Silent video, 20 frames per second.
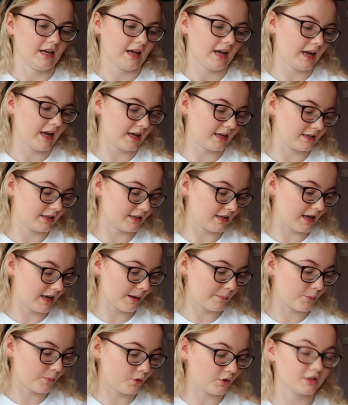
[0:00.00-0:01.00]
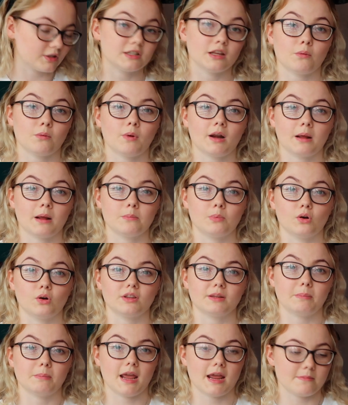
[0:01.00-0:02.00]
and I bought it when I bought
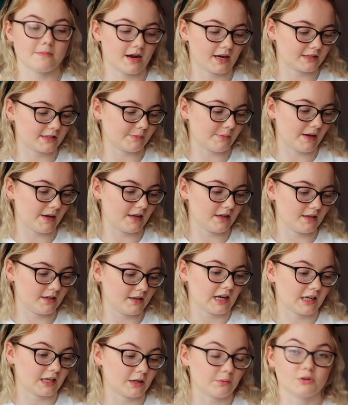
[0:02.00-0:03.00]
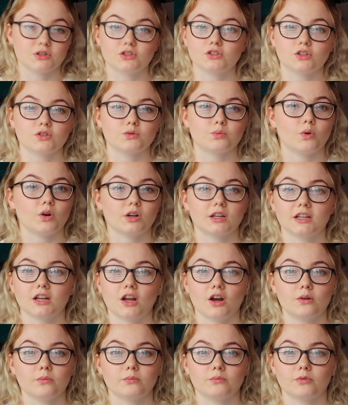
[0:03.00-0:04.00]
the Baymax pin, and I was just walking
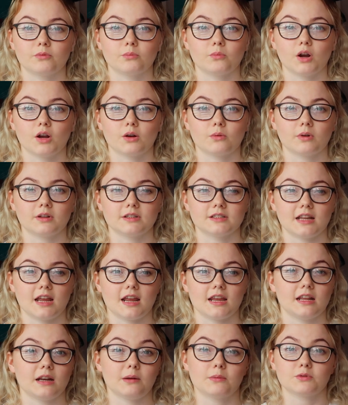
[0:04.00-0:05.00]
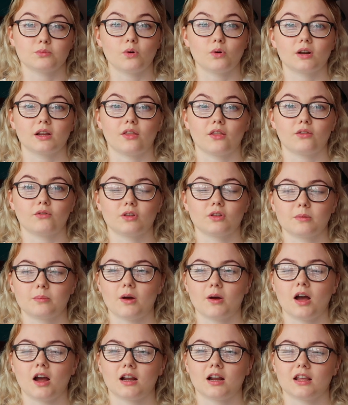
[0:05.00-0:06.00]
home from work one day and I was walking through the
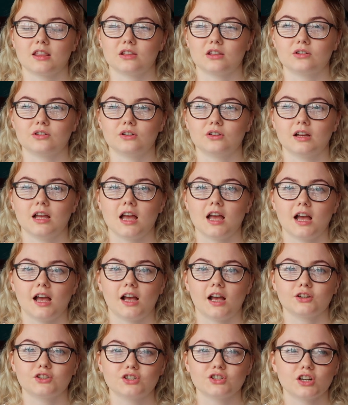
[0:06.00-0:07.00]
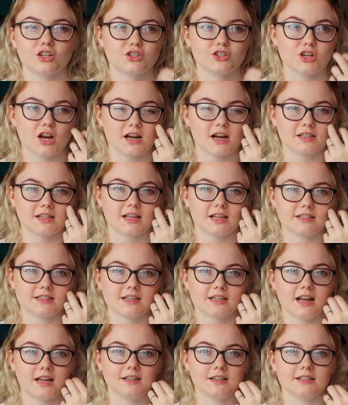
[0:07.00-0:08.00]
park. I thought, I'll just check that
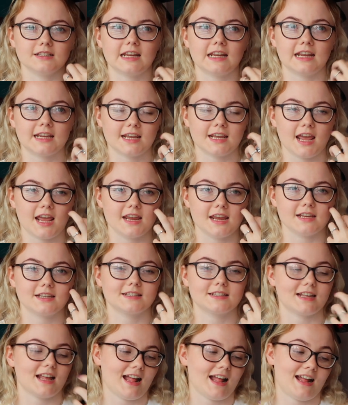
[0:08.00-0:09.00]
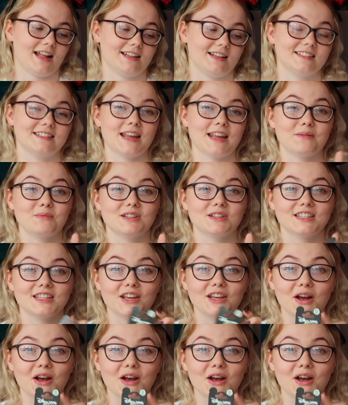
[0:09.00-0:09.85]
stand in case, and it was the